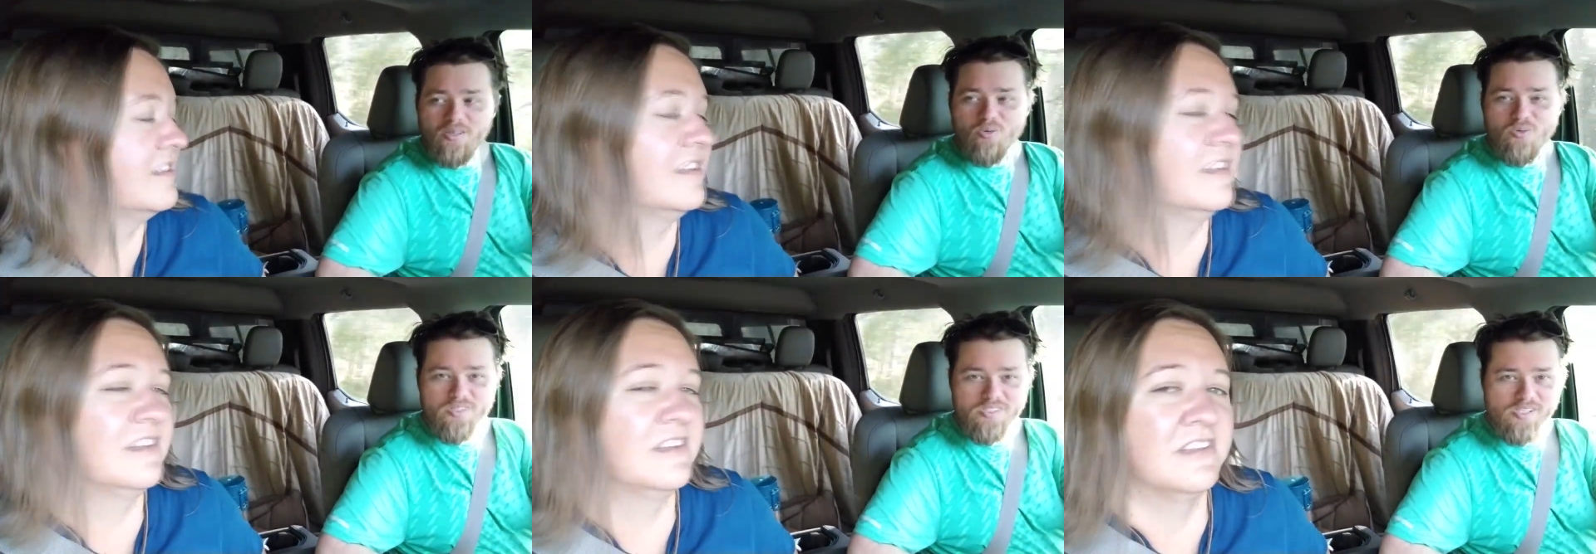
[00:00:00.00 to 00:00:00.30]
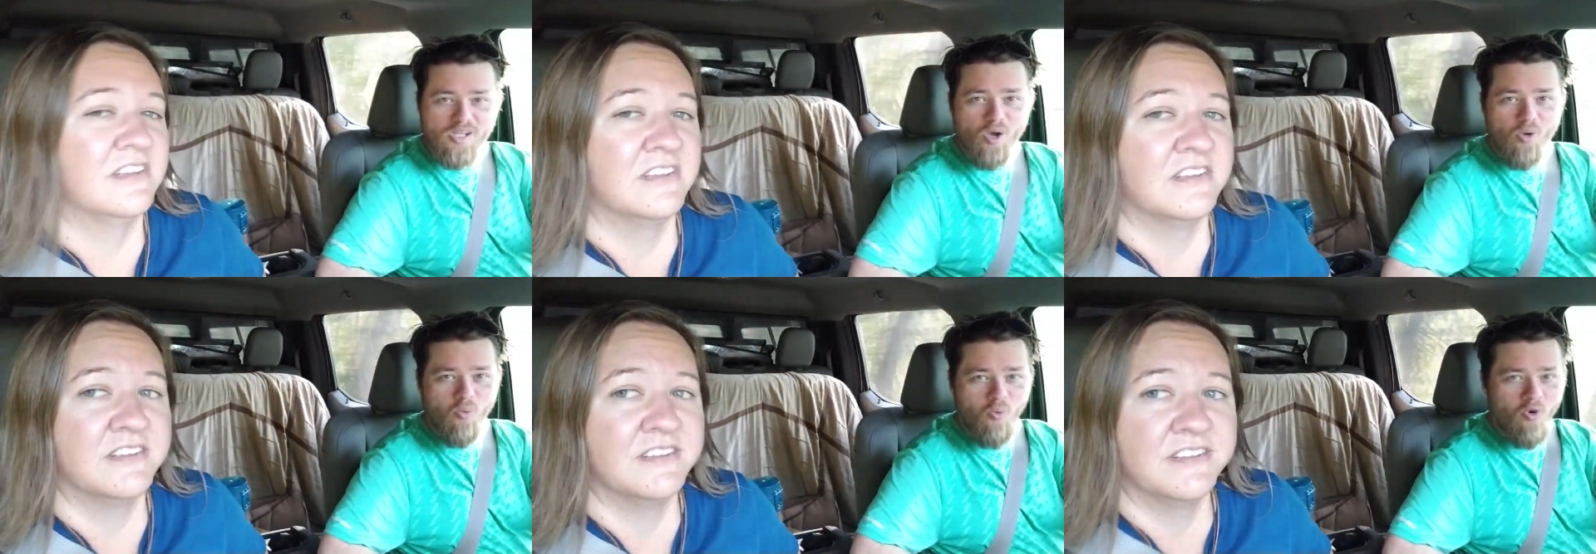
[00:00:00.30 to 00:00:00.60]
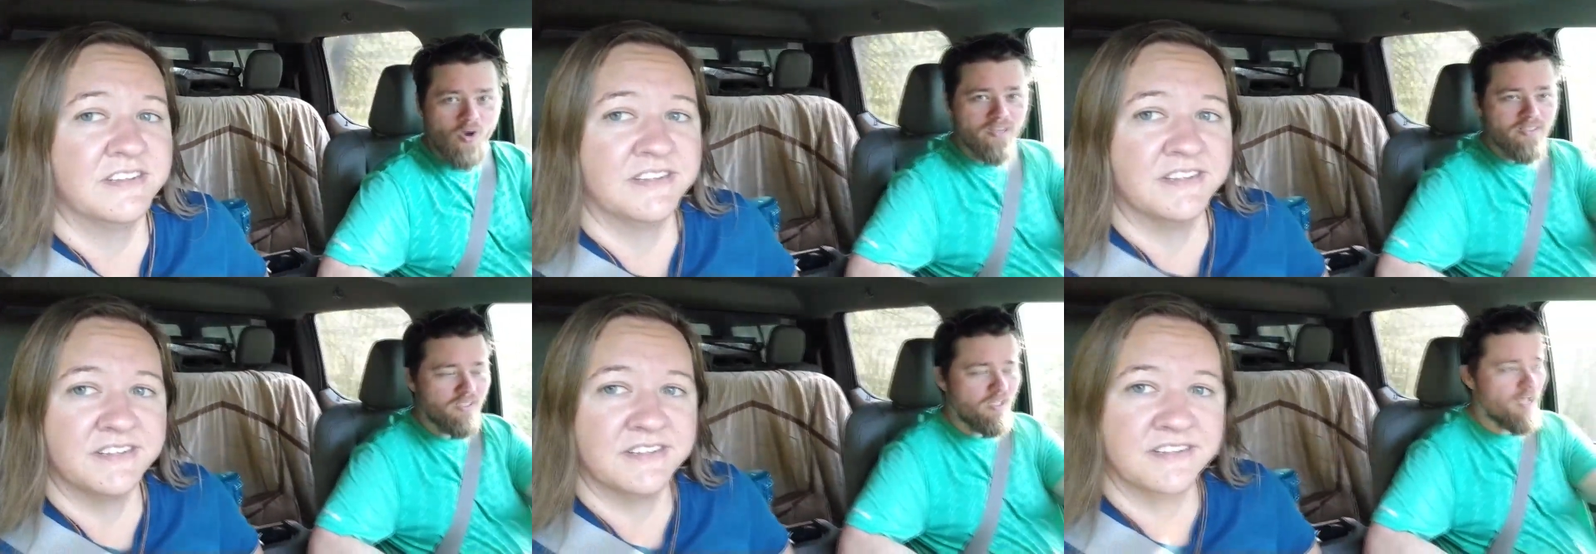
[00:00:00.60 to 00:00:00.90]
Speaker 1: We saw
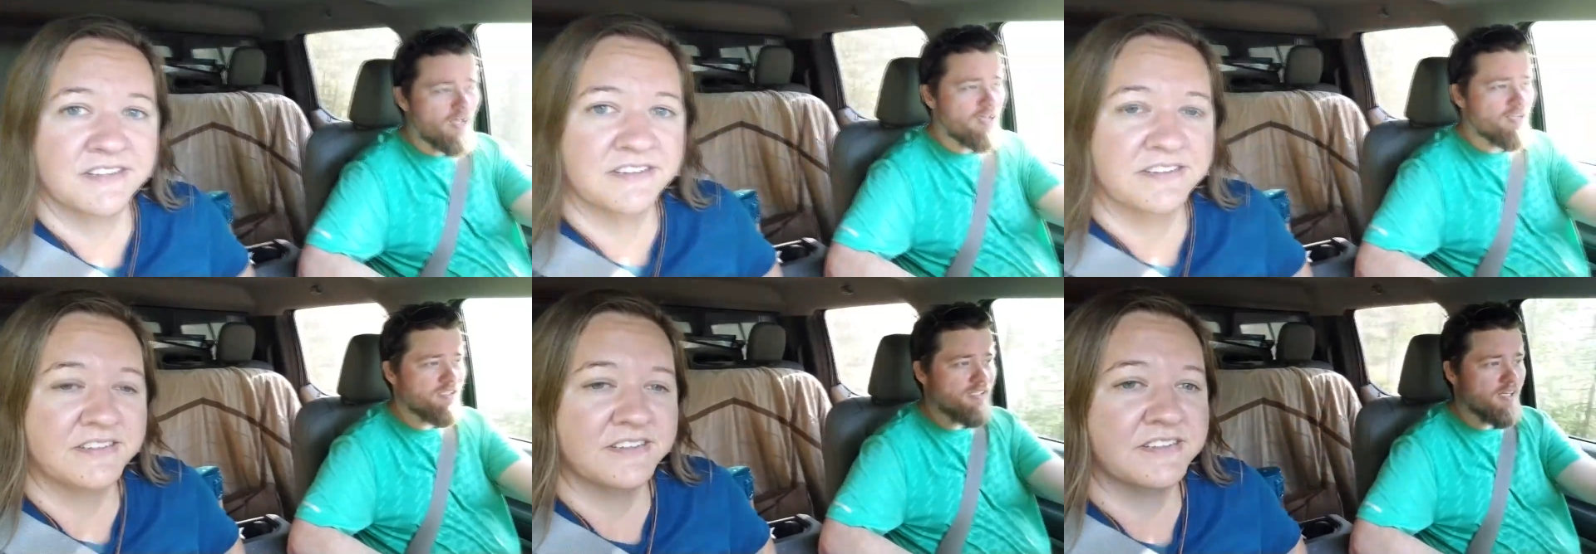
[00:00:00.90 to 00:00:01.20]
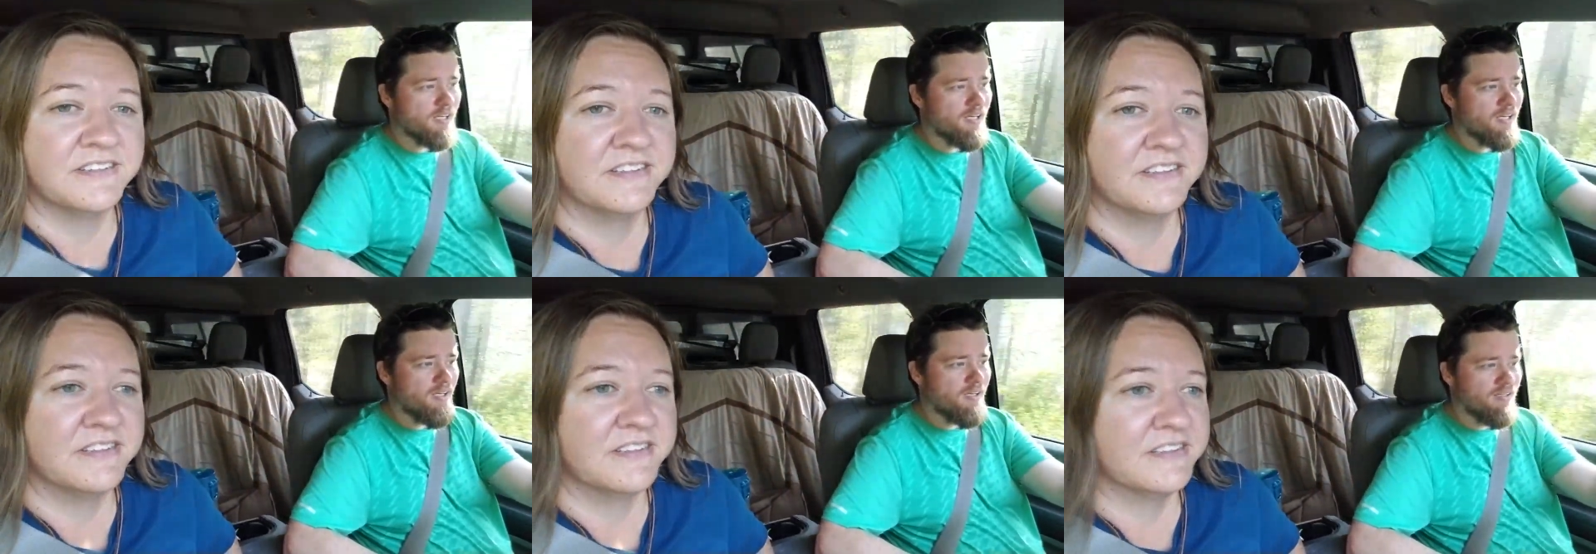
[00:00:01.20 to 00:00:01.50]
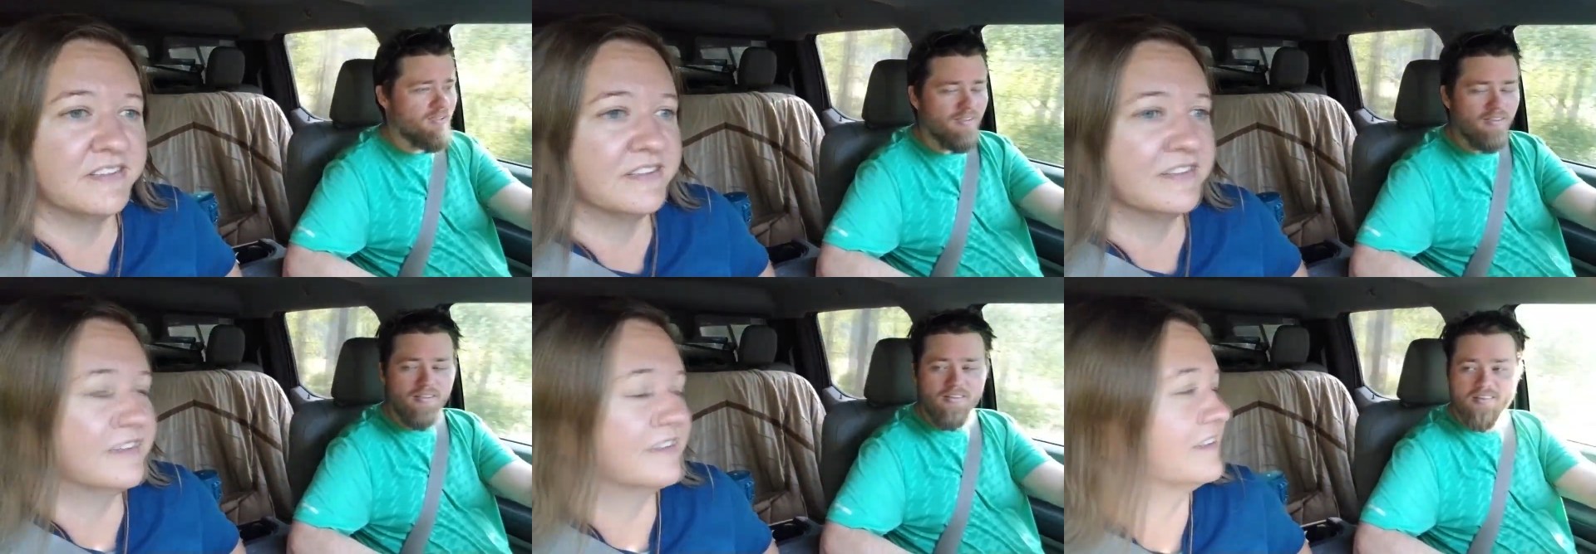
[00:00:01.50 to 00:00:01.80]
one Class A.
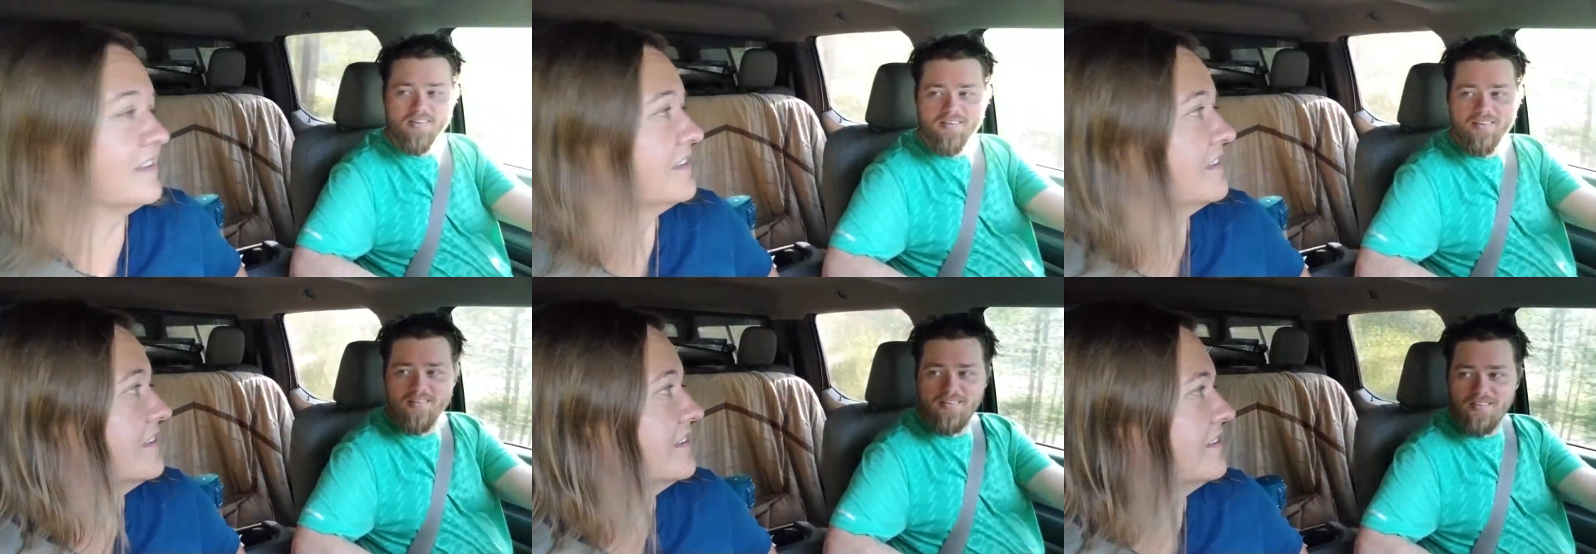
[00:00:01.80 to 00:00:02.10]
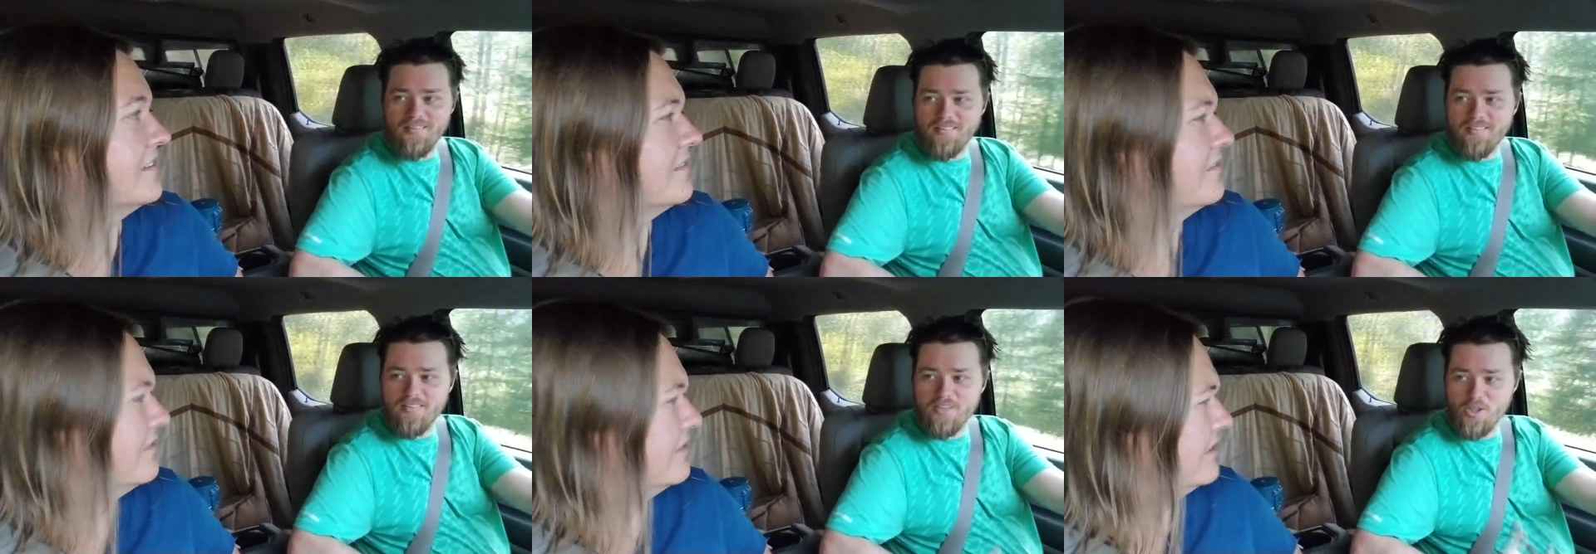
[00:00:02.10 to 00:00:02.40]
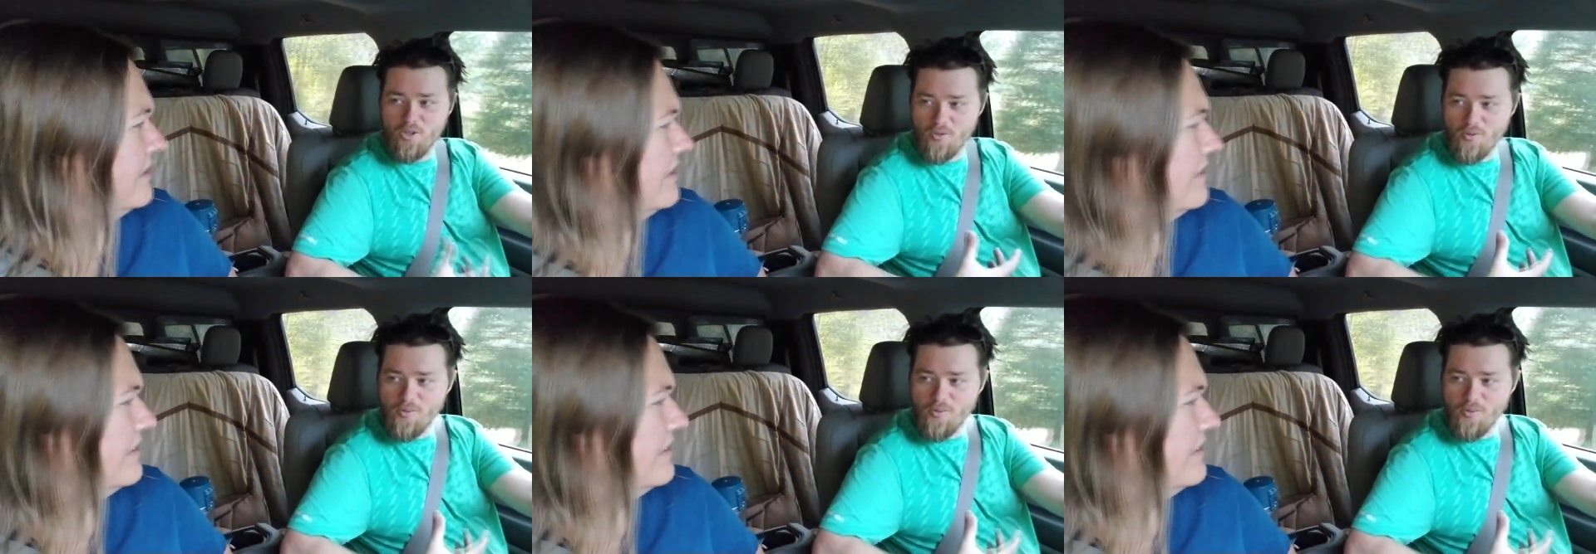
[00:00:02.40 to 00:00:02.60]
What? Do you